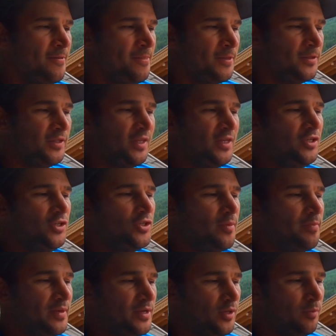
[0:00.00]
So then you jump
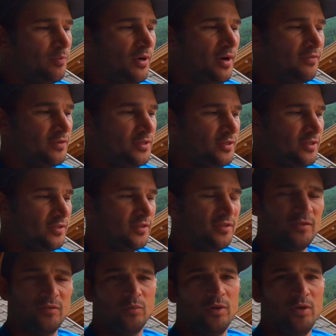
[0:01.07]
into your preferences. This
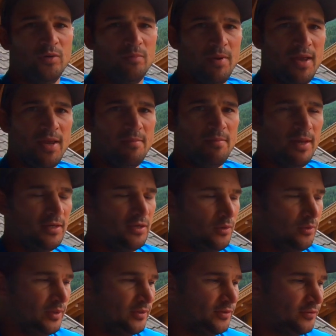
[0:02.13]
is where your main menu
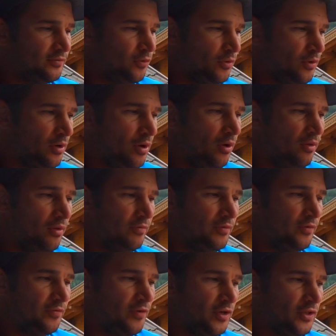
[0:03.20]
is for all of
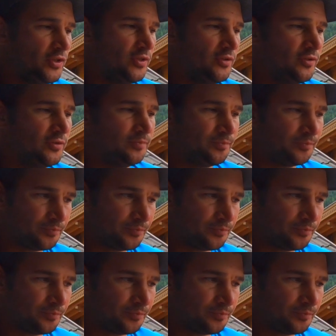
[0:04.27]
your functions.